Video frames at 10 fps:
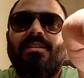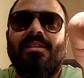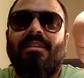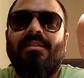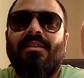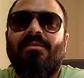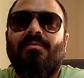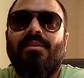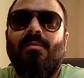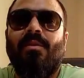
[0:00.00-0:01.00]
discussing this
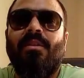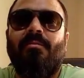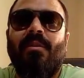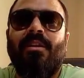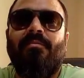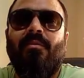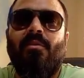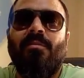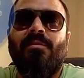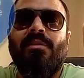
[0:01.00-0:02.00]
with someone in the Reddit
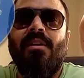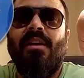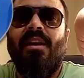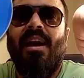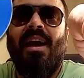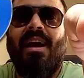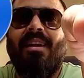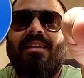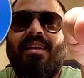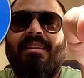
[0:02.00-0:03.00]
forums,
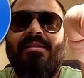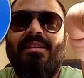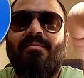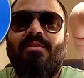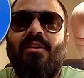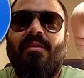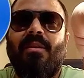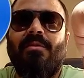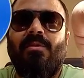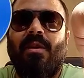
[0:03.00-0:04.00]
and they didn't seem to know what
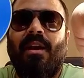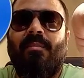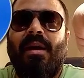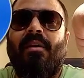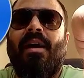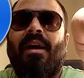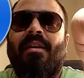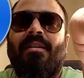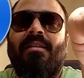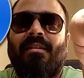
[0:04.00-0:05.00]
they were talking about,
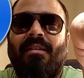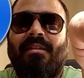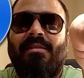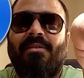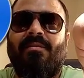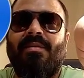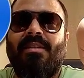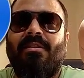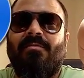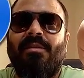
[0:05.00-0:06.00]
and this is
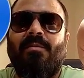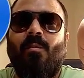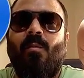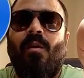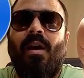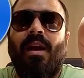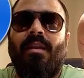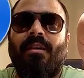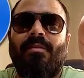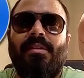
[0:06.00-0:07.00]
obviously the reason
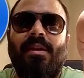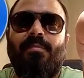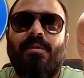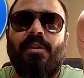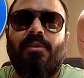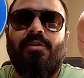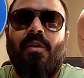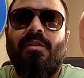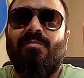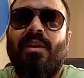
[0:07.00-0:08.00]
why there is temperature
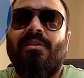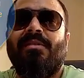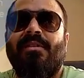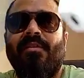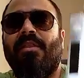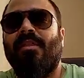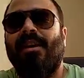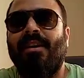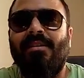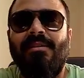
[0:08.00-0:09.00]
control, is because different
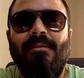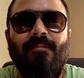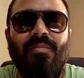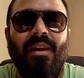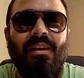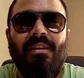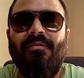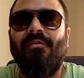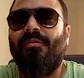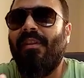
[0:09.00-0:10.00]
things,
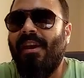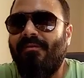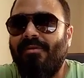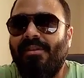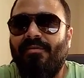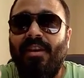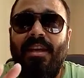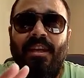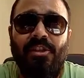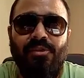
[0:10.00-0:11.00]
different flavors,
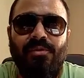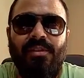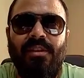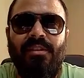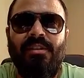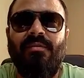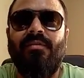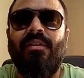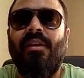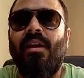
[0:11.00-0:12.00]
different e-juices,
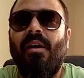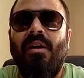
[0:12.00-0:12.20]
different,